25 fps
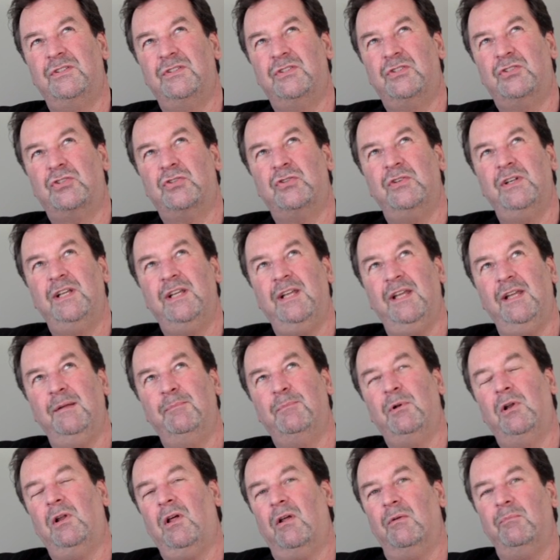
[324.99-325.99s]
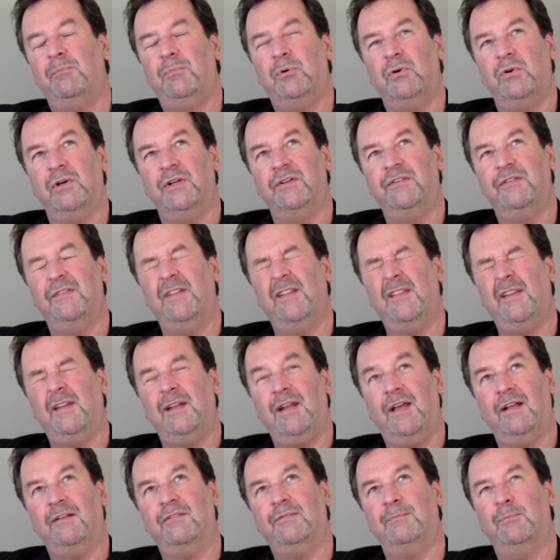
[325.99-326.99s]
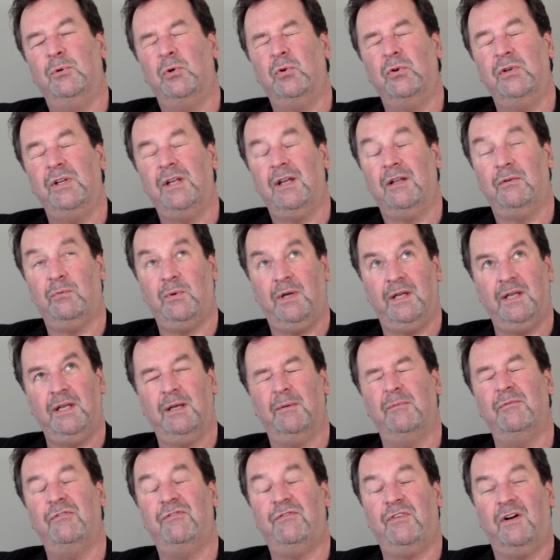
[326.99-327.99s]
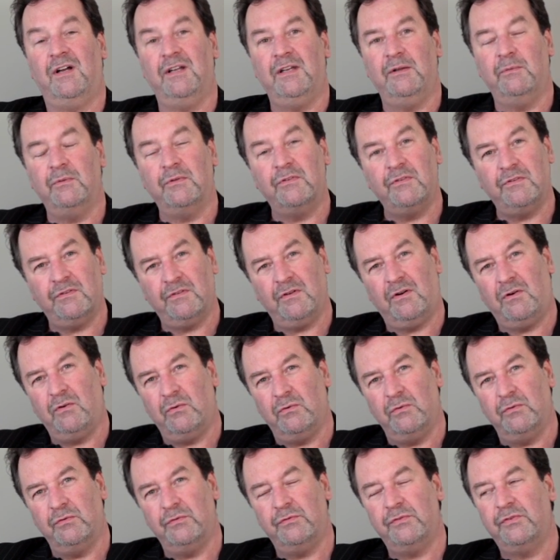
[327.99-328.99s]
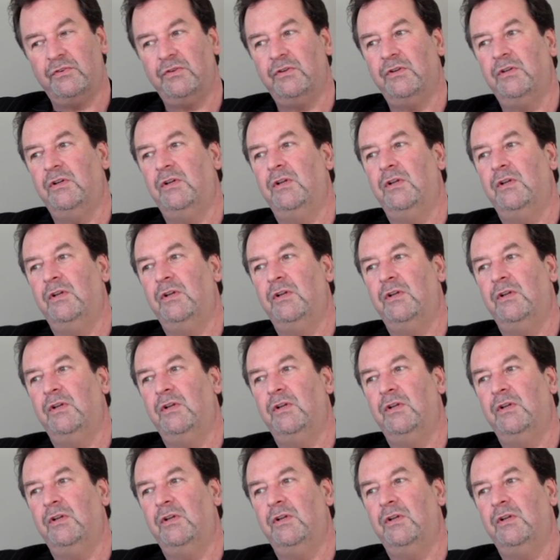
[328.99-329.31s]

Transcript: tricky plot point, and then the next morning I'd wake up and find it was solved.